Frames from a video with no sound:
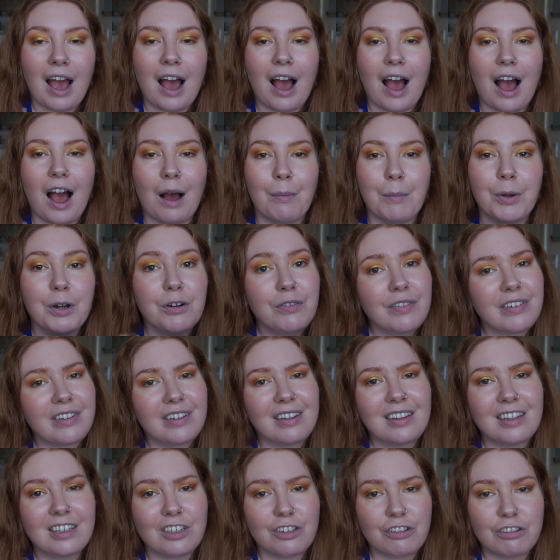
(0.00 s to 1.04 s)
And
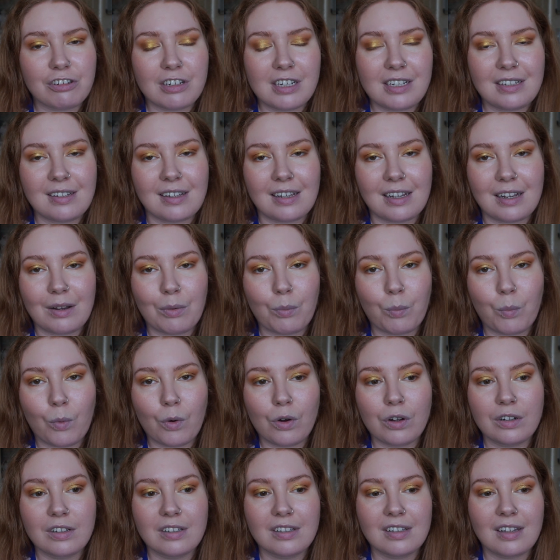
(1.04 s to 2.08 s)
obviously this treaty
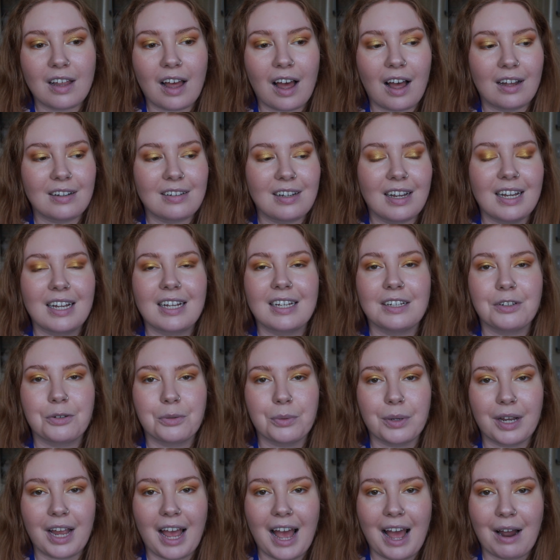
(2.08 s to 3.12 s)
was taking into
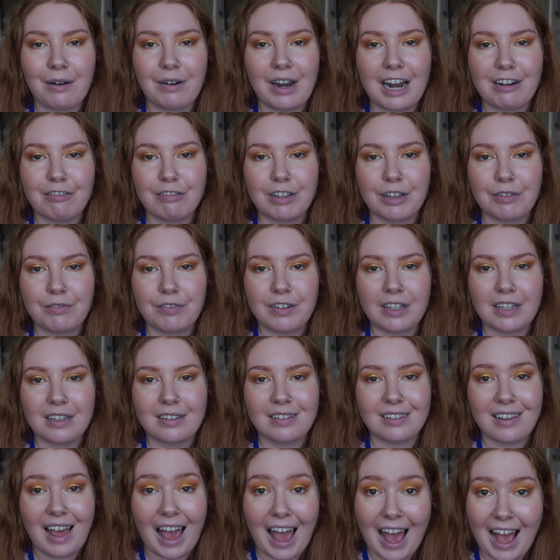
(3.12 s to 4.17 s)
account Henry
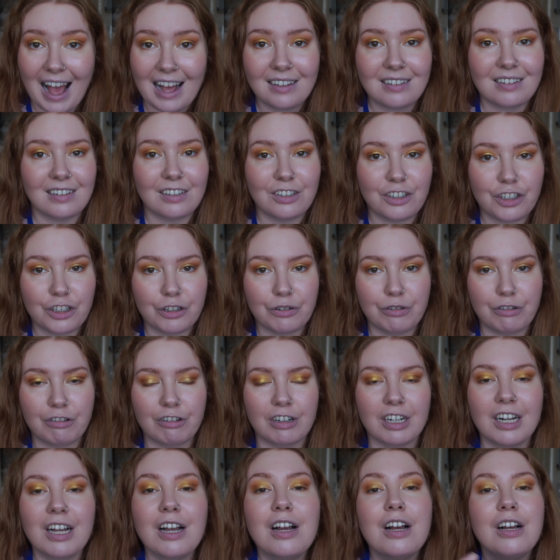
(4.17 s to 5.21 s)
V's heirs, his
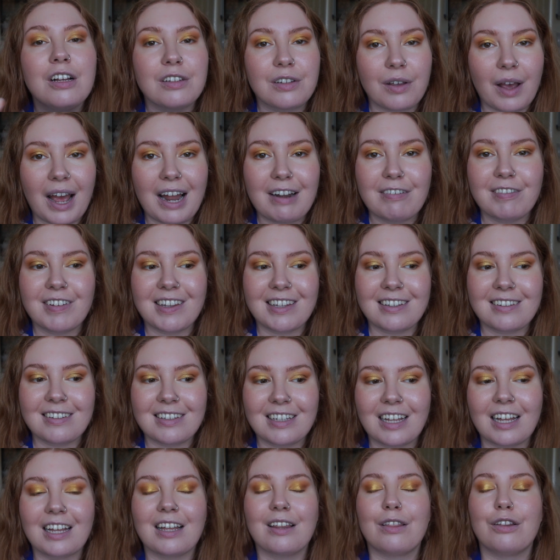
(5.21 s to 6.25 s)
children, so Henry
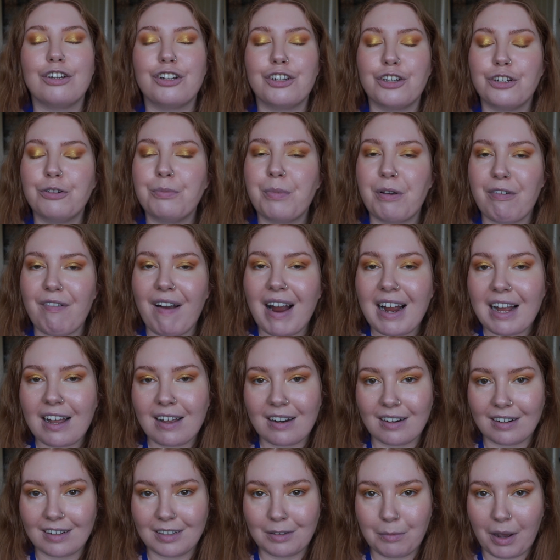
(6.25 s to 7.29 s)
VI should be
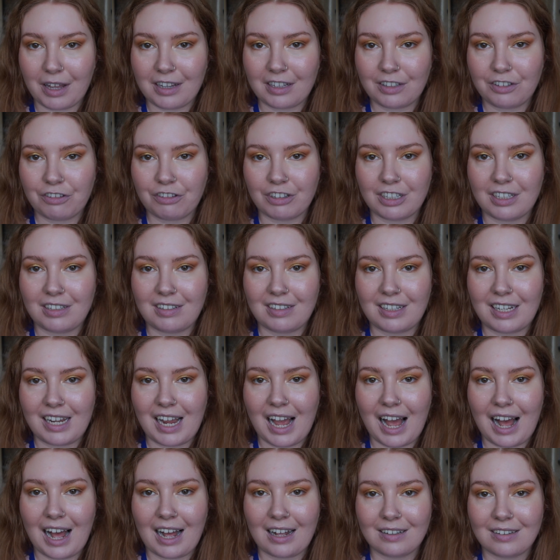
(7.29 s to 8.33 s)
recognised by this treaty
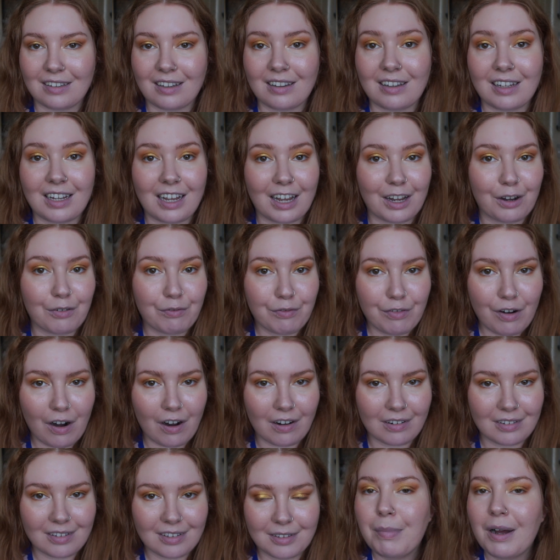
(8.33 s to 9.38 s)
as the King of
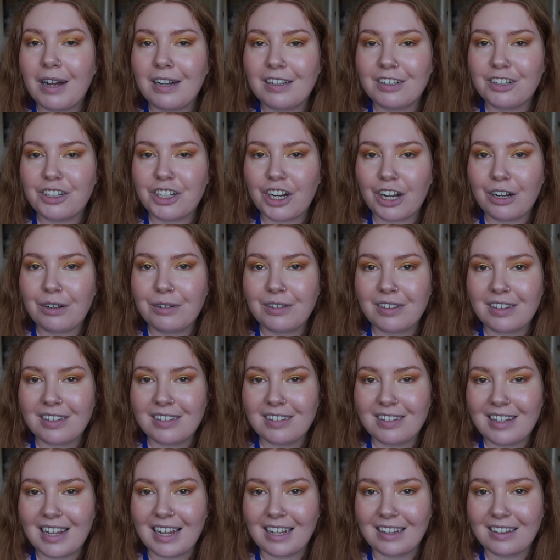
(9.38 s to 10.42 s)
France. But Charles
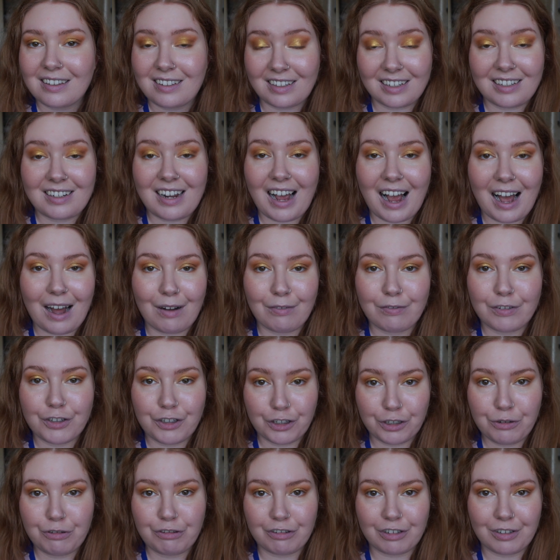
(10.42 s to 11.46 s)
VI did have
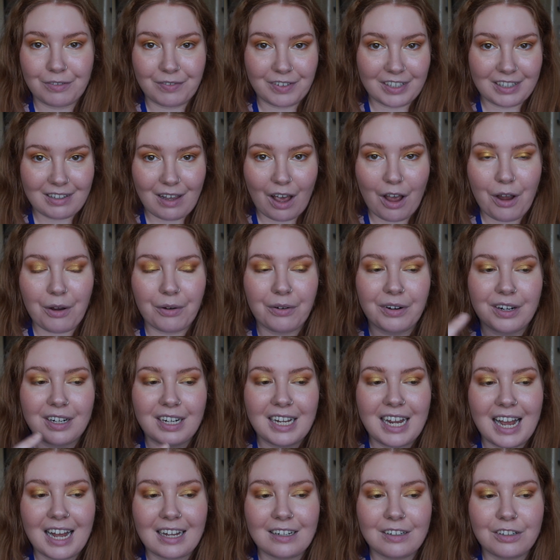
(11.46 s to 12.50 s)
children of his own, and
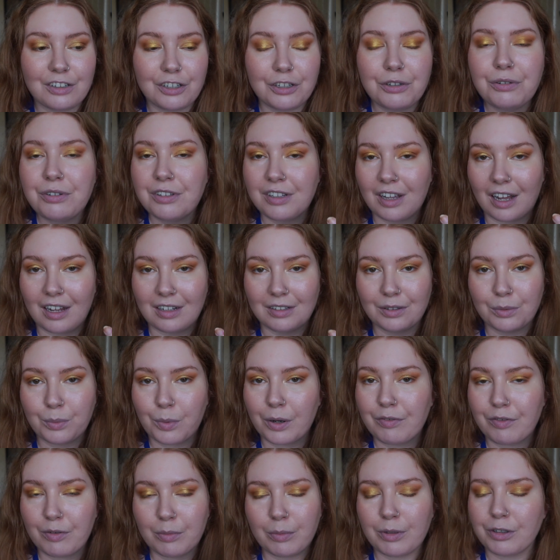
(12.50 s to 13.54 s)
he had 2 sons. One
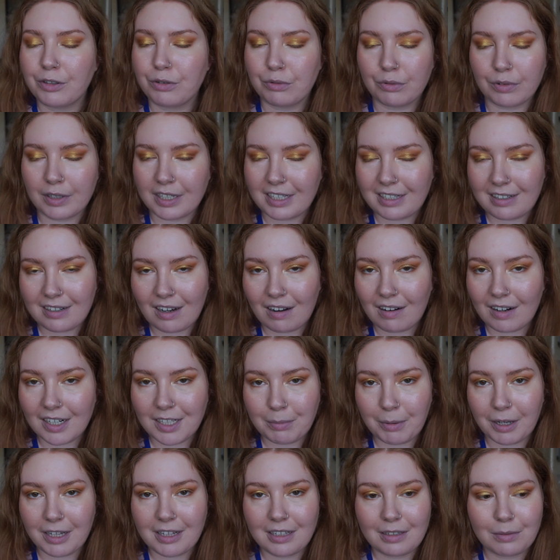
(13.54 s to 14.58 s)
of them has already died
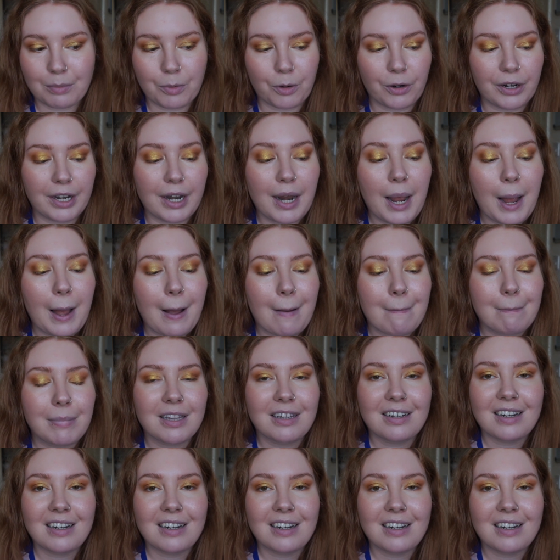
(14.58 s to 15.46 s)
by this point, but the